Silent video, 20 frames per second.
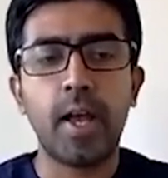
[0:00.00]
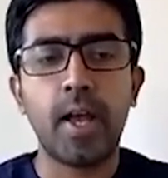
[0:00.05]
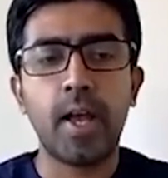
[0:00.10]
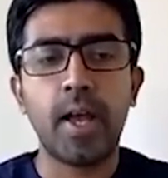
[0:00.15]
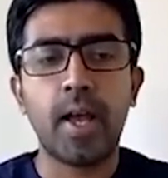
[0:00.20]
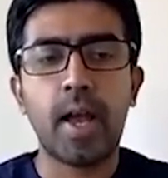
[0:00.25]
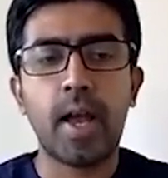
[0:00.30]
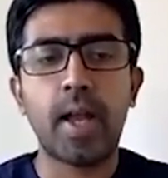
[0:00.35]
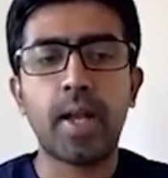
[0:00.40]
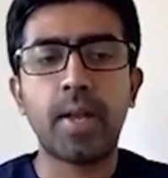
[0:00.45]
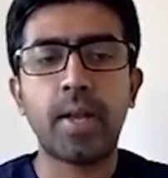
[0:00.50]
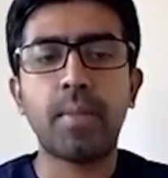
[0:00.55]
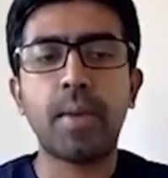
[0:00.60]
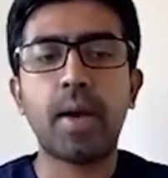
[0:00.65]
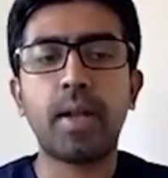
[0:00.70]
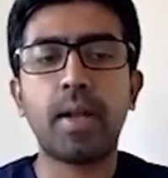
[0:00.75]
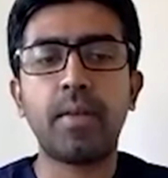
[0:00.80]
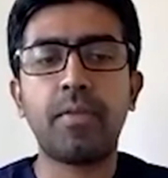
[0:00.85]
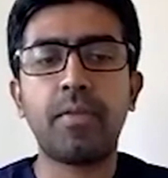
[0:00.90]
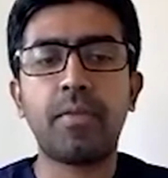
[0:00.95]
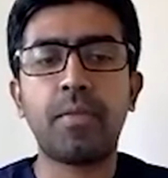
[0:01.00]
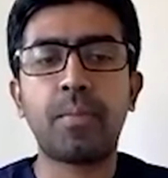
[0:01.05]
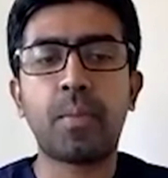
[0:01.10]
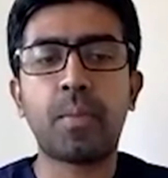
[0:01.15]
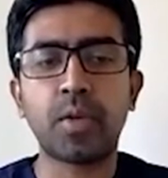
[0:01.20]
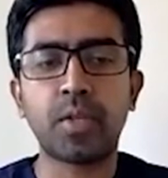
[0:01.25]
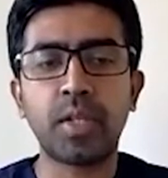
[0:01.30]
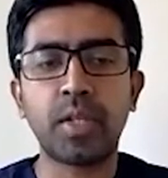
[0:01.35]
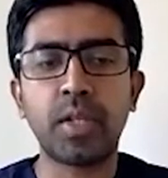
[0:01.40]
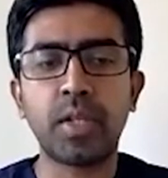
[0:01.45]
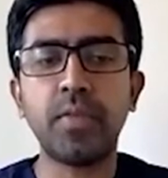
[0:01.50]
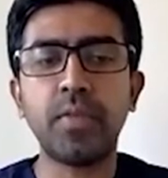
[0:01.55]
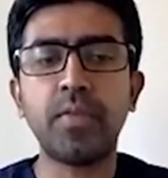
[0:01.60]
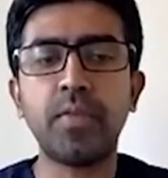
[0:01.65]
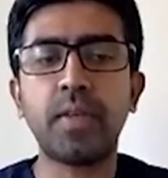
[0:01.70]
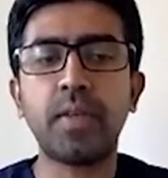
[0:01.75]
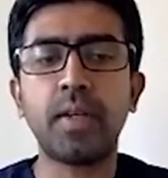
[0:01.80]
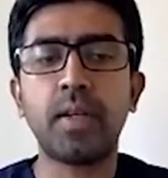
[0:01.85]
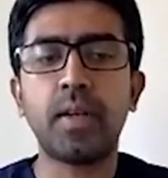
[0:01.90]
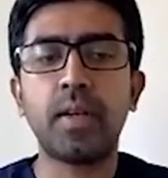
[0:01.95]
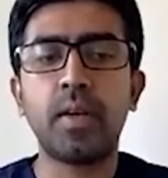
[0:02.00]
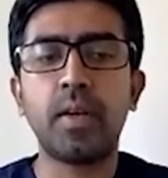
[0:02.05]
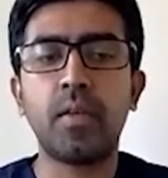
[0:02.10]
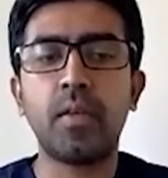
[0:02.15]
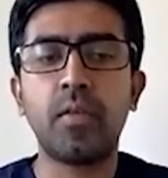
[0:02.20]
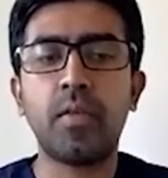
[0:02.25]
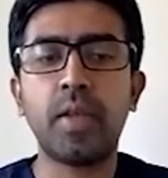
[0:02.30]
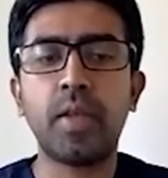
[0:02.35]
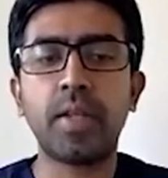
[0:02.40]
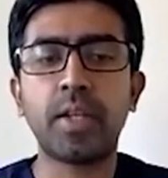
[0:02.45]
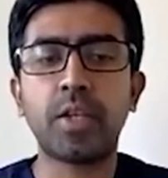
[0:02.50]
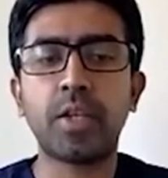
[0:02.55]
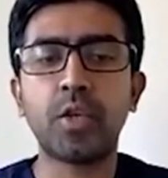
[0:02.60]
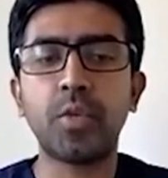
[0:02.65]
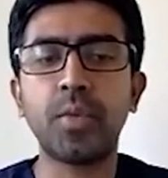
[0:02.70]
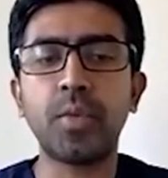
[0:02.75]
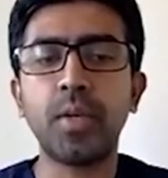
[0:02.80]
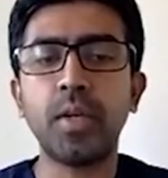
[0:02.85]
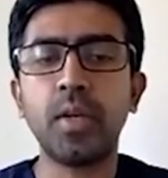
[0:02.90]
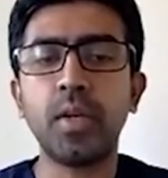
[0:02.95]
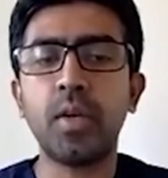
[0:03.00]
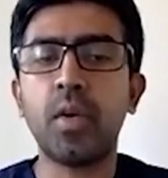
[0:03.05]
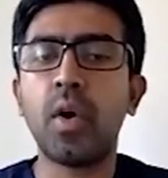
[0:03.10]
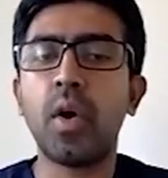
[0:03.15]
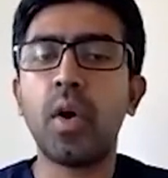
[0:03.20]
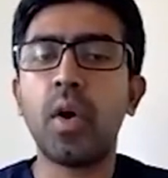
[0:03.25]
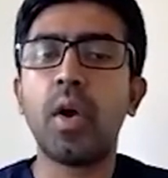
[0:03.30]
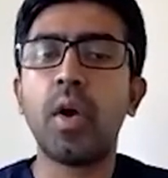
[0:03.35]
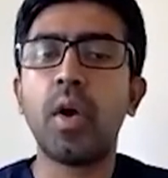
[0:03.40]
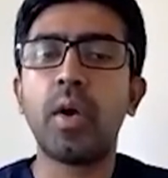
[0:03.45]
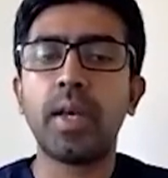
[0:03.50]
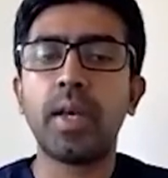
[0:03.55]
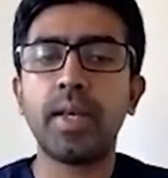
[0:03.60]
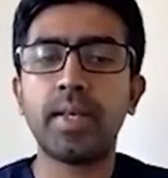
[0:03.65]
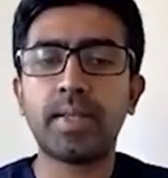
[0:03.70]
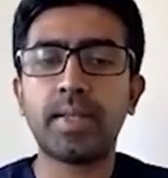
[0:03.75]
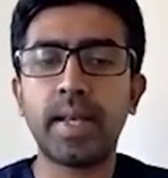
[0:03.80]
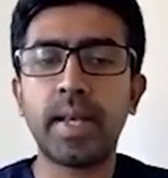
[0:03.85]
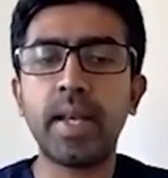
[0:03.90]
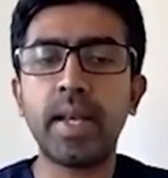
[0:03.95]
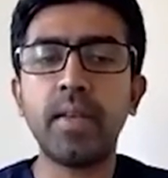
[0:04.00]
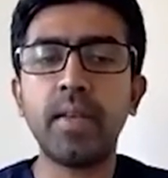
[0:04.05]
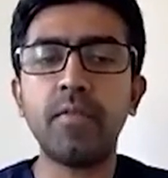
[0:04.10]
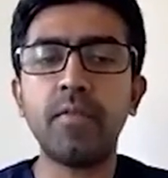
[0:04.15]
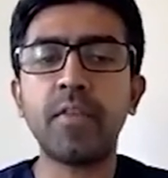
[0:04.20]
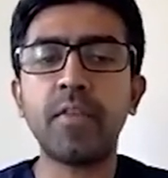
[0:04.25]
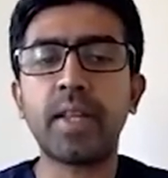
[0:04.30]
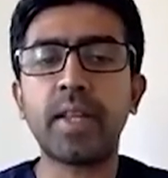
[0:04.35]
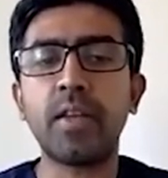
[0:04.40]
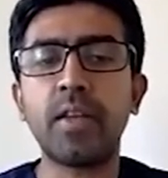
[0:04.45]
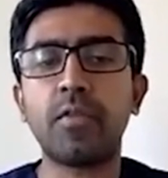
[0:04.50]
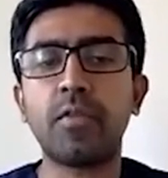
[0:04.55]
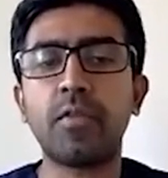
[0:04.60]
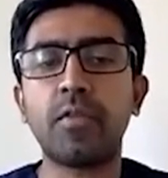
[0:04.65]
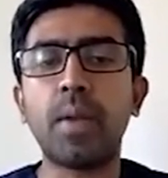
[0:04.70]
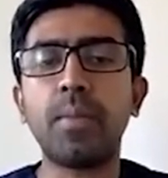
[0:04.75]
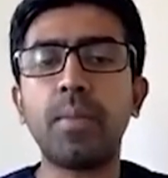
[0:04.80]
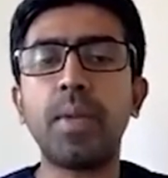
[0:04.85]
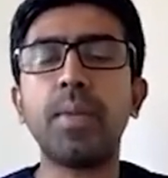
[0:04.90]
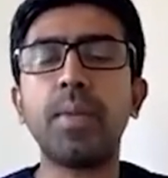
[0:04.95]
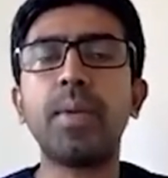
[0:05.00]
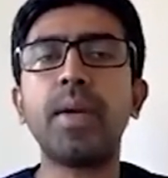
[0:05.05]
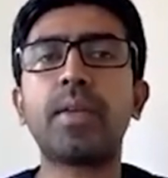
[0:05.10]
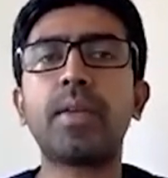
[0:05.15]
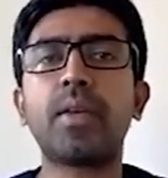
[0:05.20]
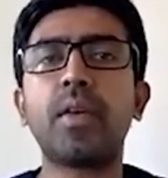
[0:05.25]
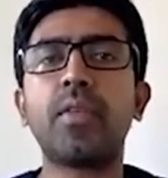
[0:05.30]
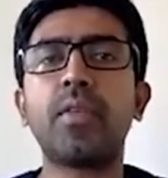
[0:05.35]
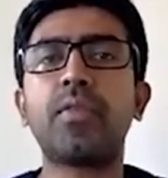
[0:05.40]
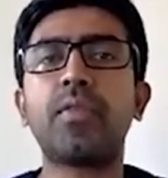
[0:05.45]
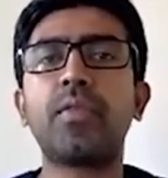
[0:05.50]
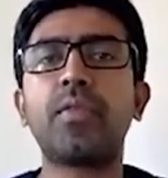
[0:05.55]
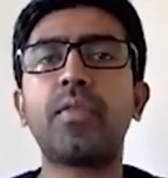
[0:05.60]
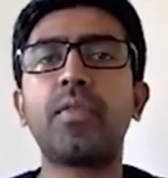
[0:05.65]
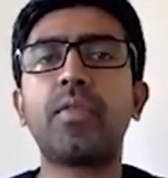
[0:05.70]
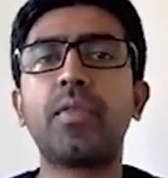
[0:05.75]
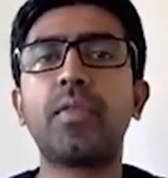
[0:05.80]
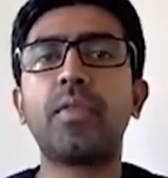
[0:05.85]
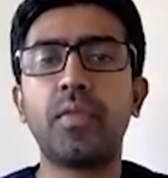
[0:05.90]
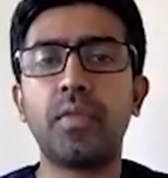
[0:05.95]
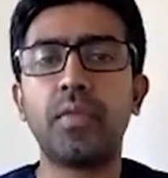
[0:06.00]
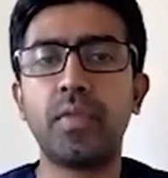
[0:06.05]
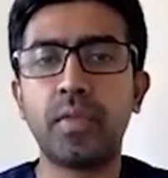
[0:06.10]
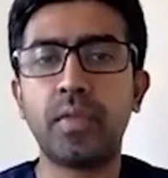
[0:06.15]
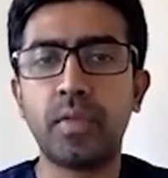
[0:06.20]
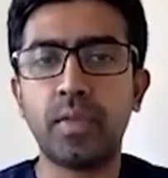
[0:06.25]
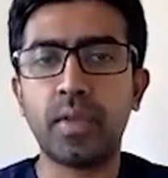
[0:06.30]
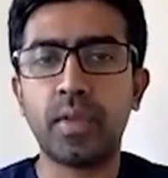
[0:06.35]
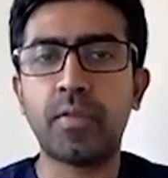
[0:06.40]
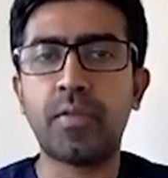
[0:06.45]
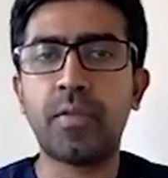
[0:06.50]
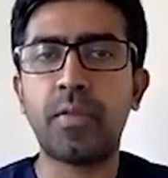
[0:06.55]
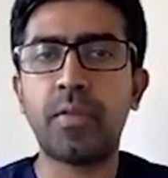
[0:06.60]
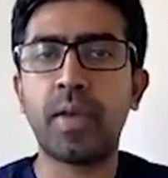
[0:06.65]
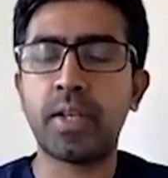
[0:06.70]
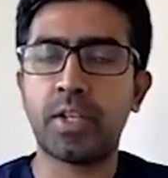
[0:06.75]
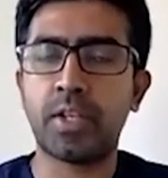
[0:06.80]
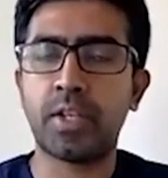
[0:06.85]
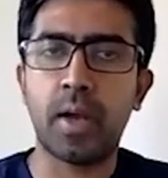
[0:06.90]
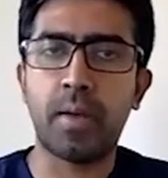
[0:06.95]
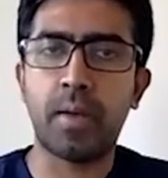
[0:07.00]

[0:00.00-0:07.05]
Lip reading: And MRF positive when the tumor is seen within 1 millimeter of the fascia.